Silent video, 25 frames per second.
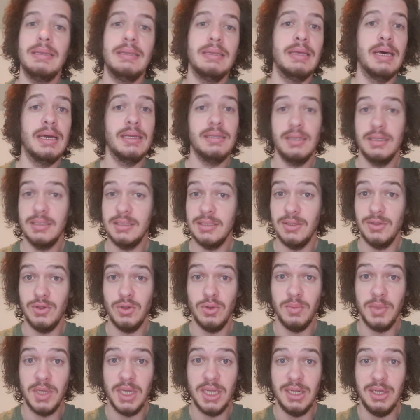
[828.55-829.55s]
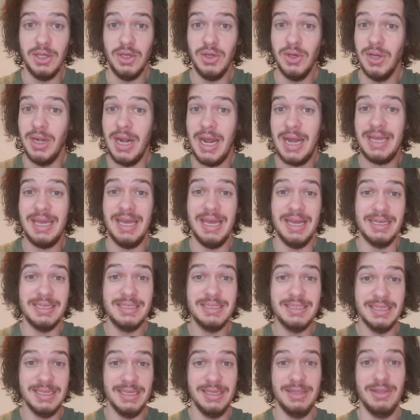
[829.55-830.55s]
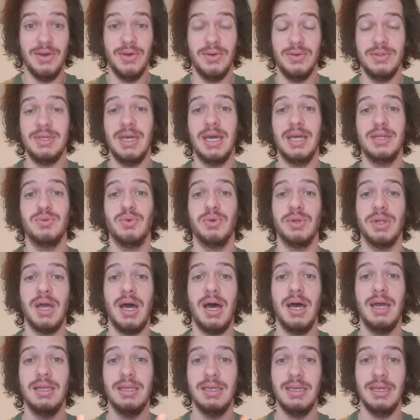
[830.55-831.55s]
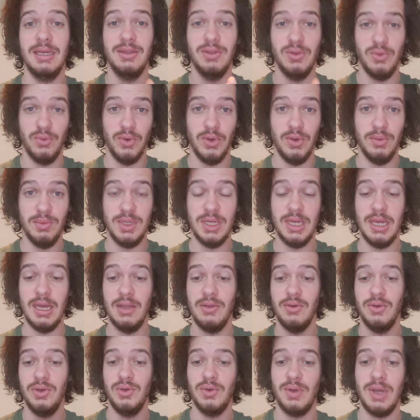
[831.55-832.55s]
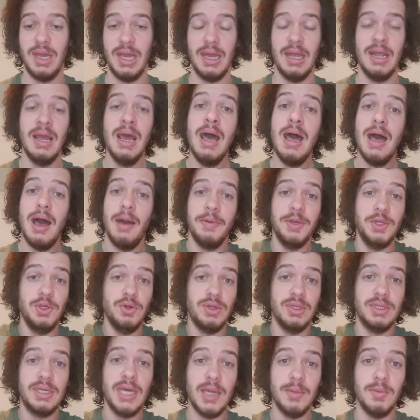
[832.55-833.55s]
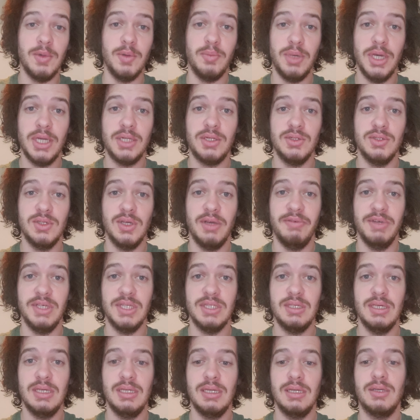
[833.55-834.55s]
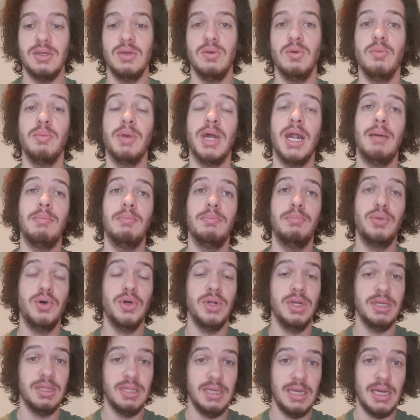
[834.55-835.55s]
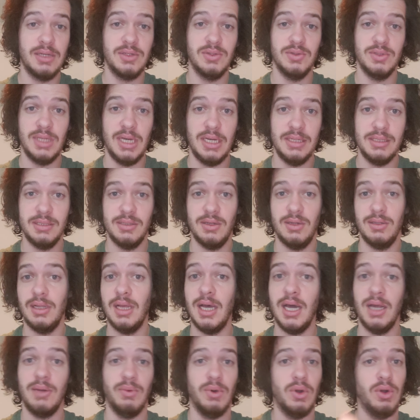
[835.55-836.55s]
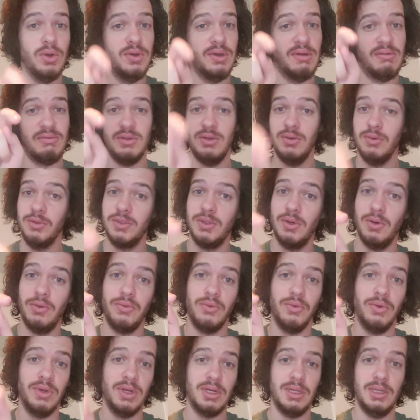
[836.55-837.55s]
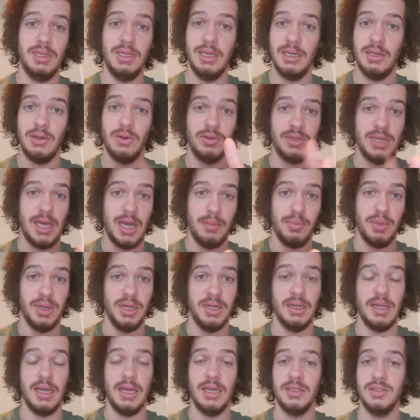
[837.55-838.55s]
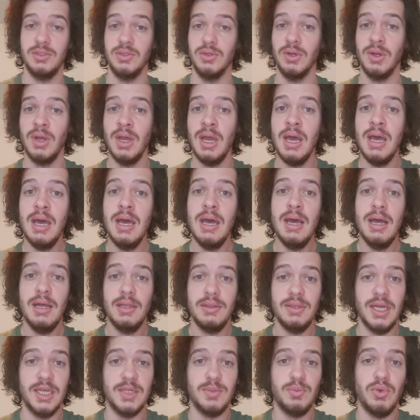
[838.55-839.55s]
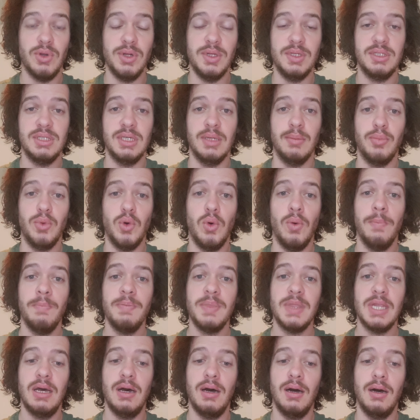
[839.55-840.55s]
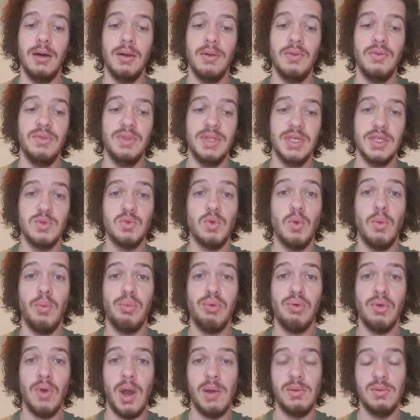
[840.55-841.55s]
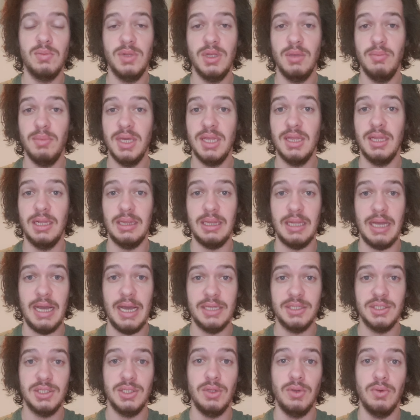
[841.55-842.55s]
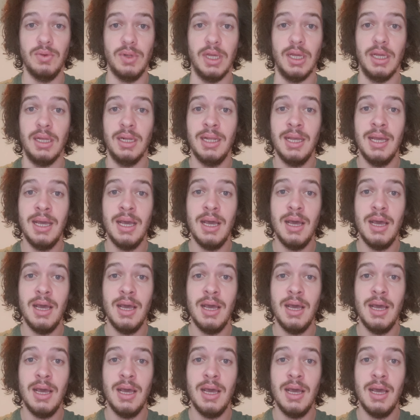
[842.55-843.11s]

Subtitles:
That doesn't do me any good. I can't see those, guys. We're not in the room together. You can't, you could take me pictures of it and send it to me, but I'm putting the exercises online where all you have to do is go through and click or type in an answer. That's pretty simple. This will probably be the last unit